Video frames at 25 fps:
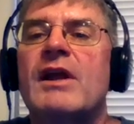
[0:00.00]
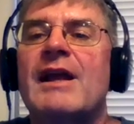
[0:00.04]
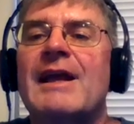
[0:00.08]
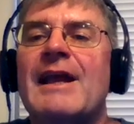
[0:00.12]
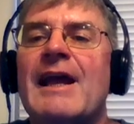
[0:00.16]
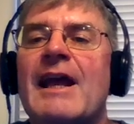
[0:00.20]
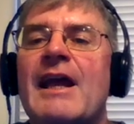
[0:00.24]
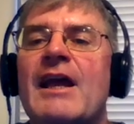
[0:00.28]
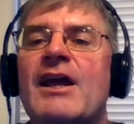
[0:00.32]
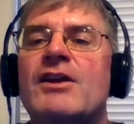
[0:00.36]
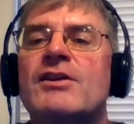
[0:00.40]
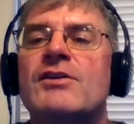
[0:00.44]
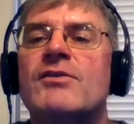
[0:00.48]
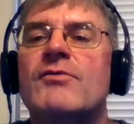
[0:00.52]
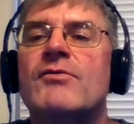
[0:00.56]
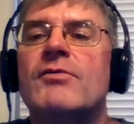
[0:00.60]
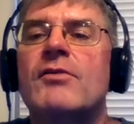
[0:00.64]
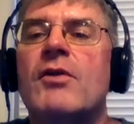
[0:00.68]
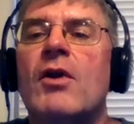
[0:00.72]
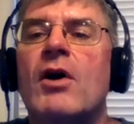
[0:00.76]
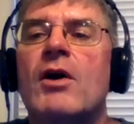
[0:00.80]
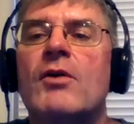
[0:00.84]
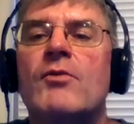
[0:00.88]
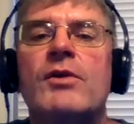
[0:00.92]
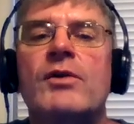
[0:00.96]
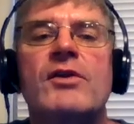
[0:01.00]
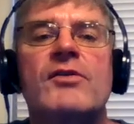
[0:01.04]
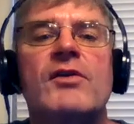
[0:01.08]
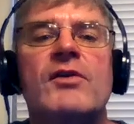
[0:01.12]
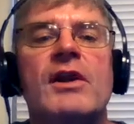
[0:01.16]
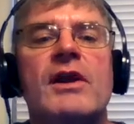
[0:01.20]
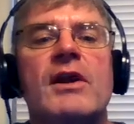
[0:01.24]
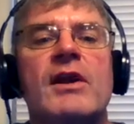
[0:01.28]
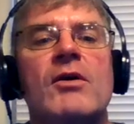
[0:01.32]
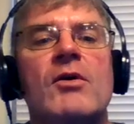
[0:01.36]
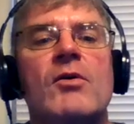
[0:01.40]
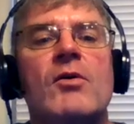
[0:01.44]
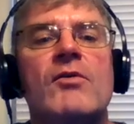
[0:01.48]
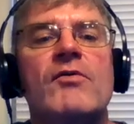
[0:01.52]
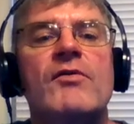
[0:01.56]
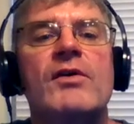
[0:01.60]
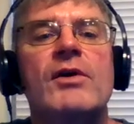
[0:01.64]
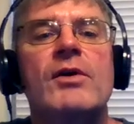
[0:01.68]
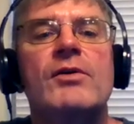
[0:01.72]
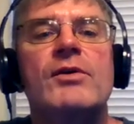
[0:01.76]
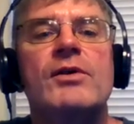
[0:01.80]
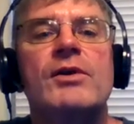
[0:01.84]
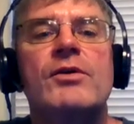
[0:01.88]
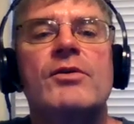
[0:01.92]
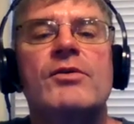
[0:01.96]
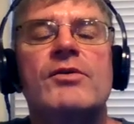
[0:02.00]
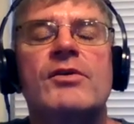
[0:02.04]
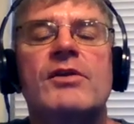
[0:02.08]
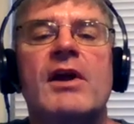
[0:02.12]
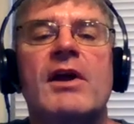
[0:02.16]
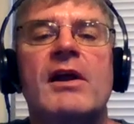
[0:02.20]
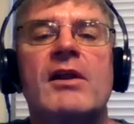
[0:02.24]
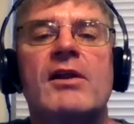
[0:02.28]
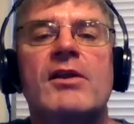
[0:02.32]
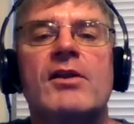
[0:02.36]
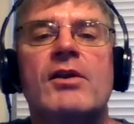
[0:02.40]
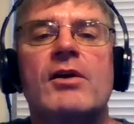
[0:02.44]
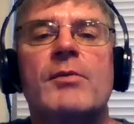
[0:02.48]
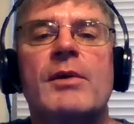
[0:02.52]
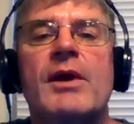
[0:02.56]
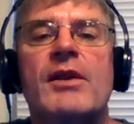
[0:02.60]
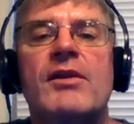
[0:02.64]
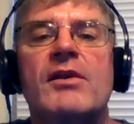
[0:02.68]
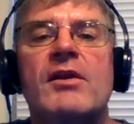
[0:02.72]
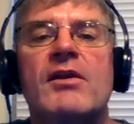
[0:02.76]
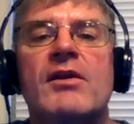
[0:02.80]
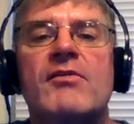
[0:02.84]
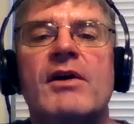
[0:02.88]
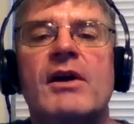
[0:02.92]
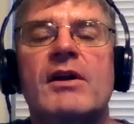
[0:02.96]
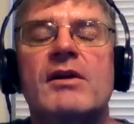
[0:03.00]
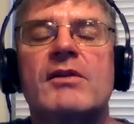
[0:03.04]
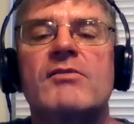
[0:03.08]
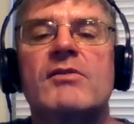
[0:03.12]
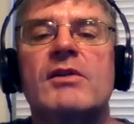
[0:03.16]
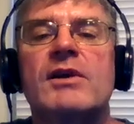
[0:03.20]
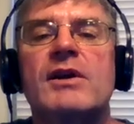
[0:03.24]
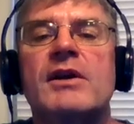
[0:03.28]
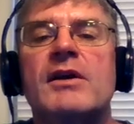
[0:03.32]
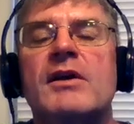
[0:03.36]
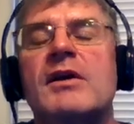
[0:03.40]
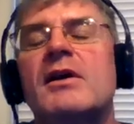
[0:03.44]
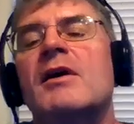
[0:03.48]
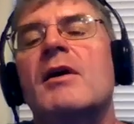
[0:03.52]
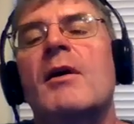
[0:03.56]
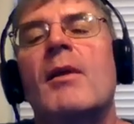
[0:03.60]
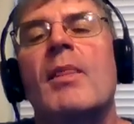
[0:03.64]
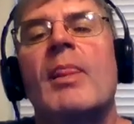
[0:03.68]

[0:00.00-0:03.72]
engage in flawed reasoning or fail to use the dialectical method effectively.